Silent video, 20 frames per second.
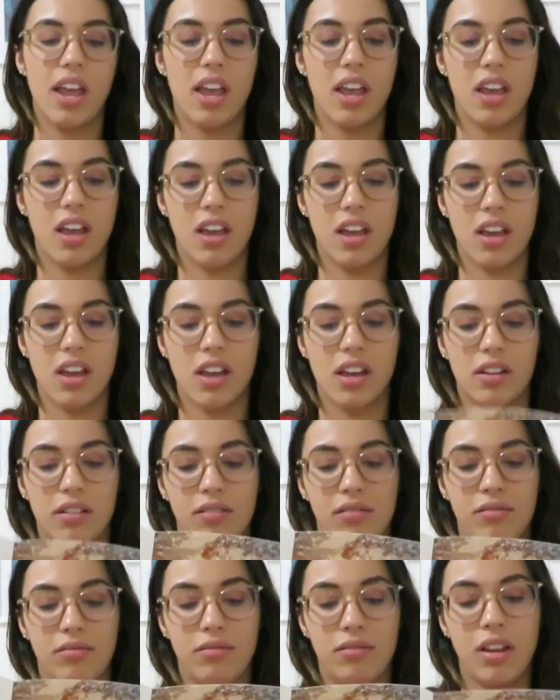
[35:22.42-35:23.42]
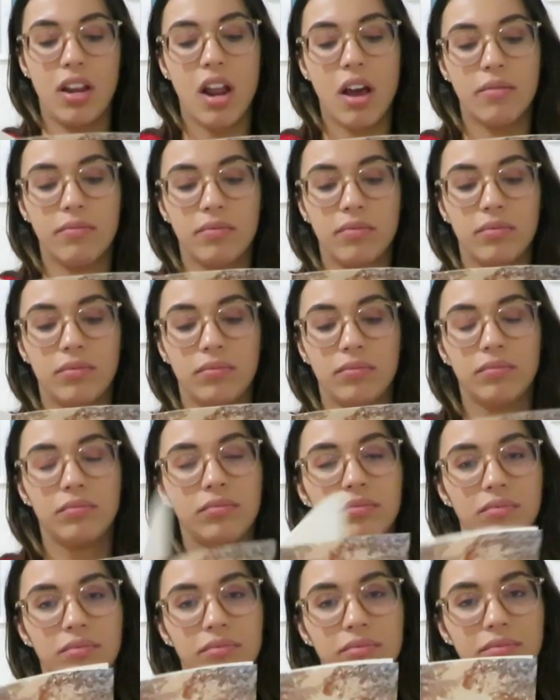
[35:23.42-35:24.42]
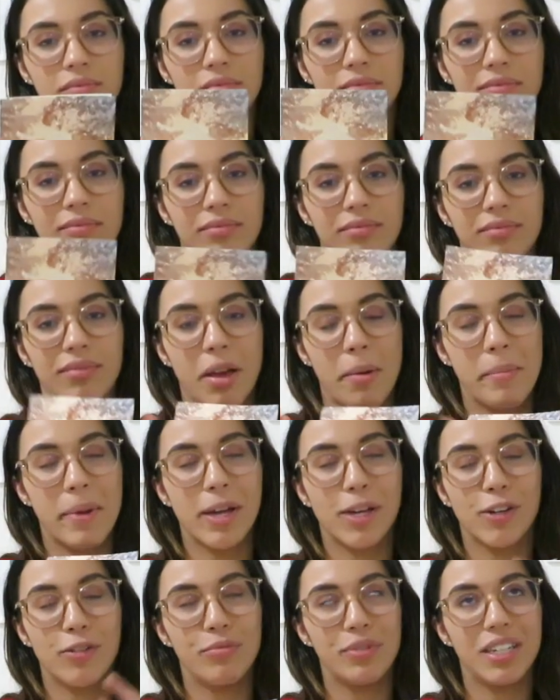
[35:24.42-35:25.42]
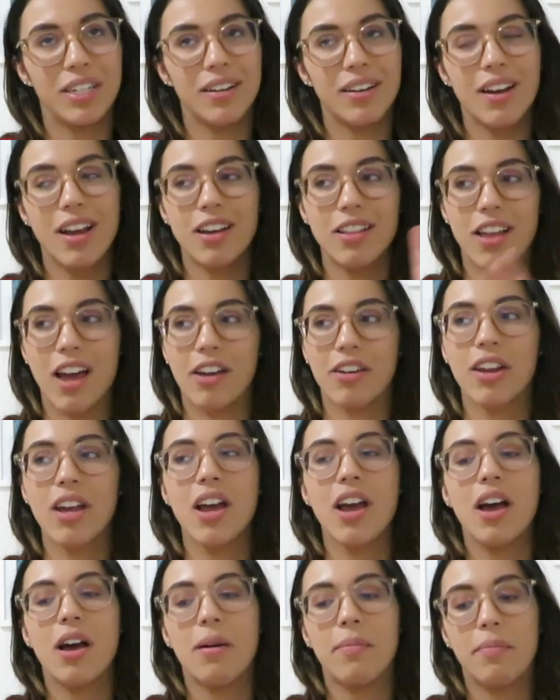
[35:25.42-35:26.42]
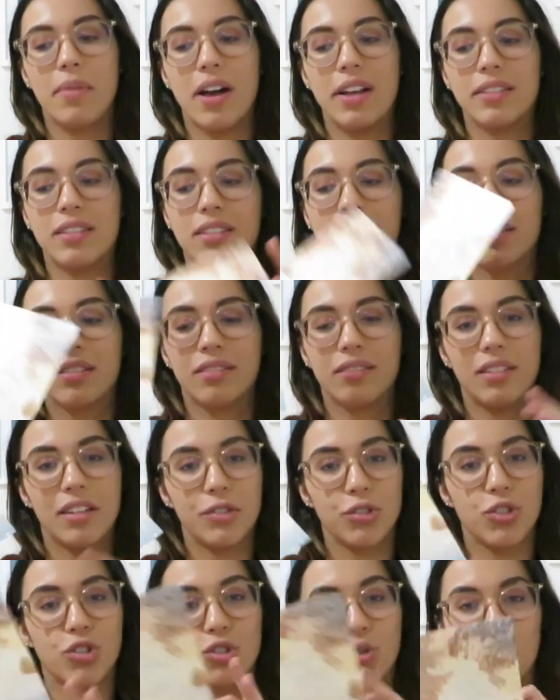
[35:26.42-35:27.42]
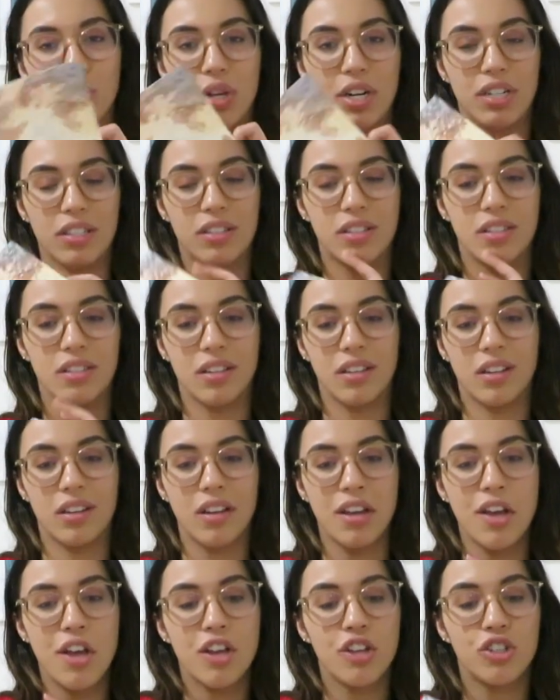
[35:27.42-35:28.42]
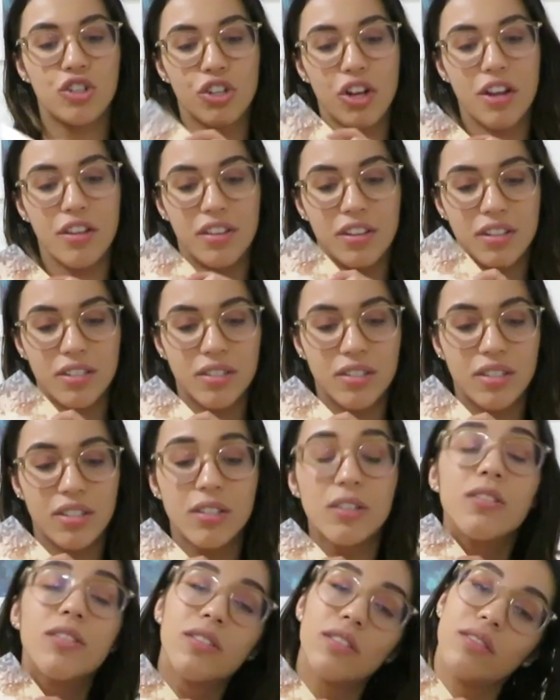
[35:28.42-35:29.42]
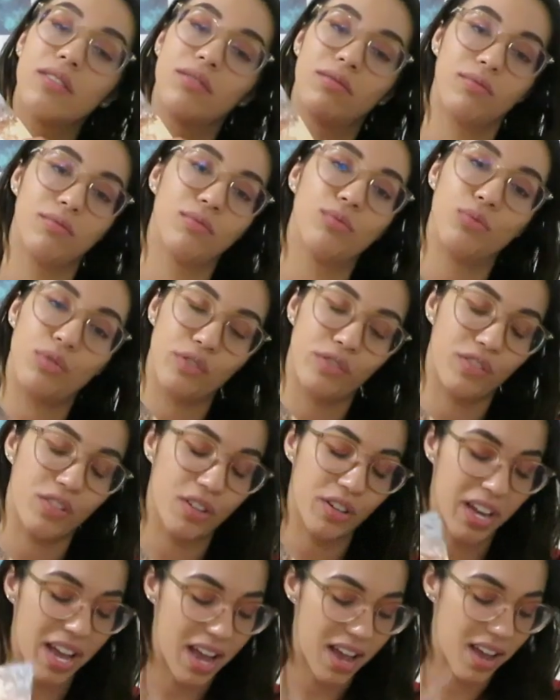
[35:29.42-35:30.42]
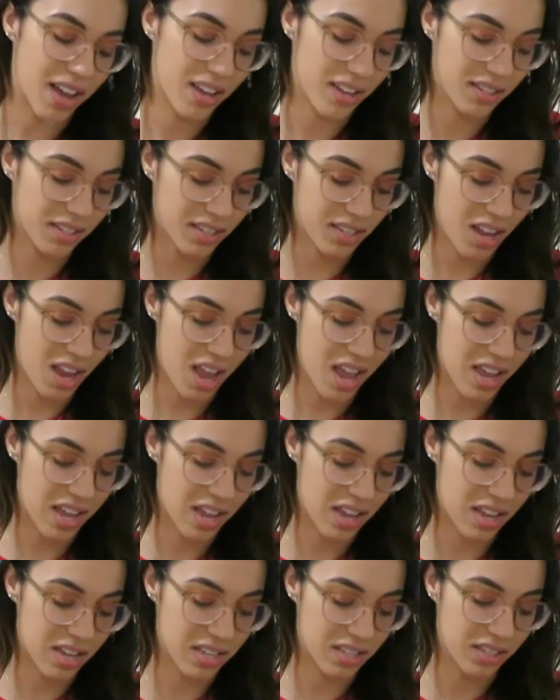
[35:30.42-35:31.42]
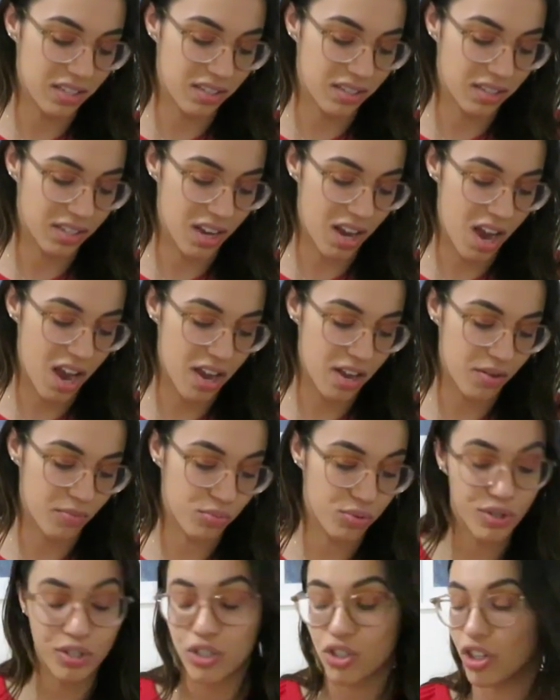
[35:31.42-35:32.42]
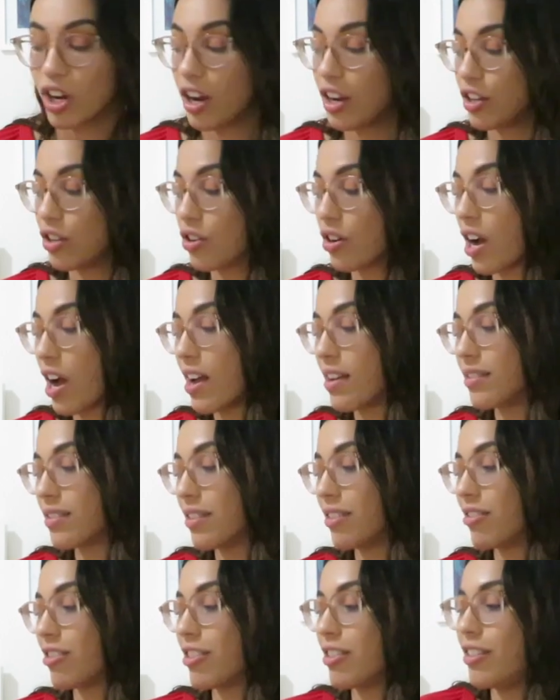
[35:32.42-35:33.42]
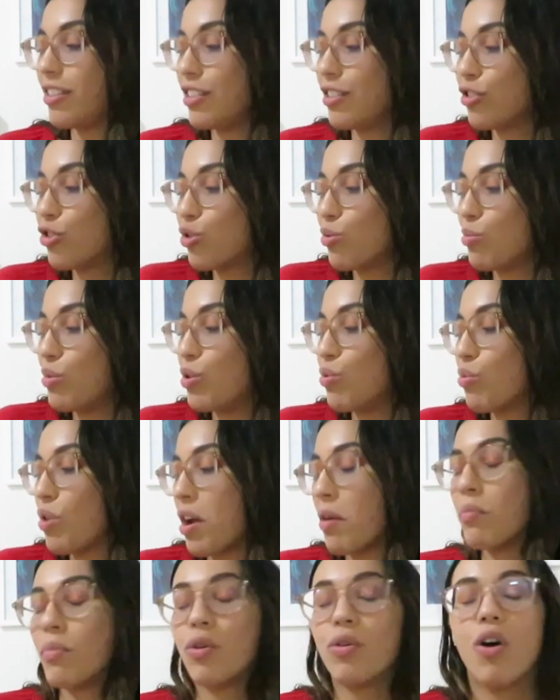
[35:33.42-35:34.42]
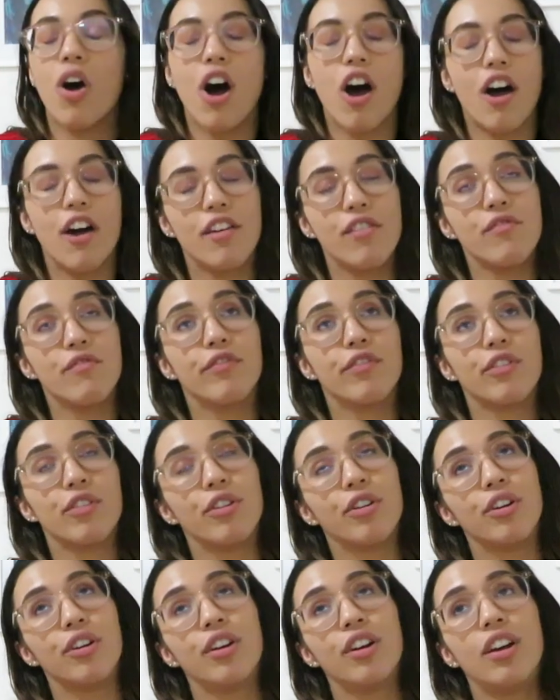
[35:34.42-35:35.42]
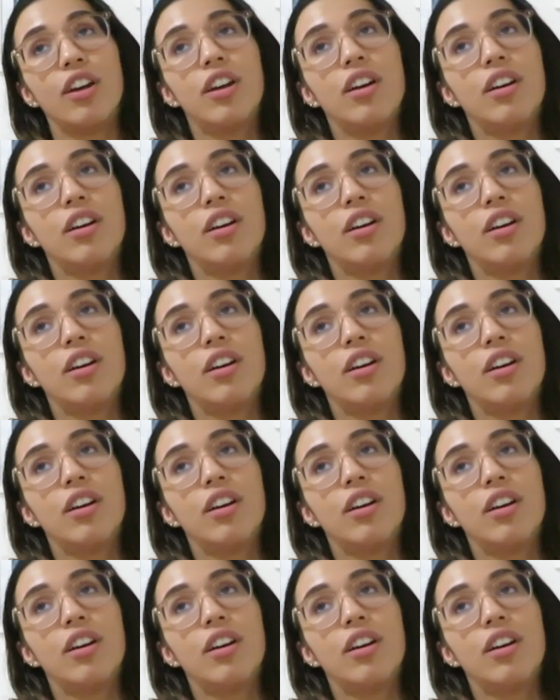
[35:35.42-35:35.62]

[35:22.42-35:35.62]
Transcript: And, you know, I'm not going to read it out loud. But I just wanted to share this with you guys and I appreciate you guys listening to me ramble on for